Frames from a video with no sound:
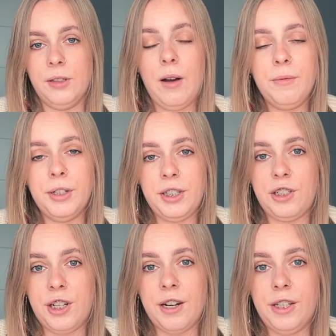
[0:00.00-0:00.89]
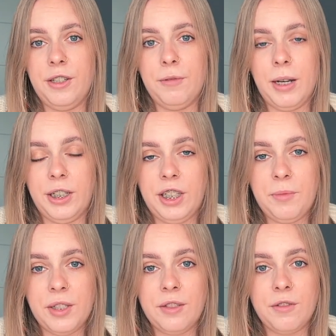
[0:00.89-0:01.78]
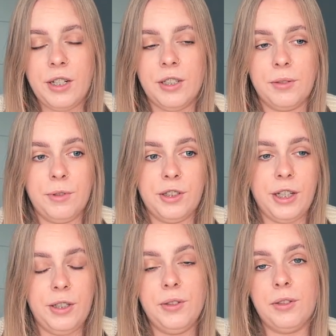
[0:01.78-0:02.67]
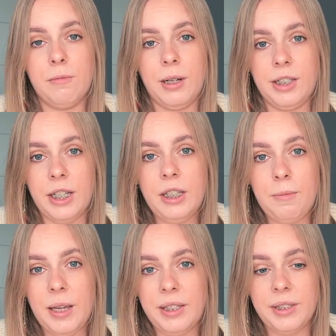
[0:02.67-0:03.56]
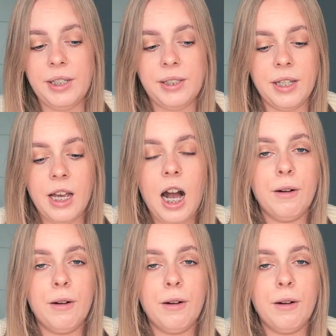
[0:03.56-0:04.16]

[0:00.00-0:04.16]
So I'm going to share you my tips and tricks which I use on my daily basis,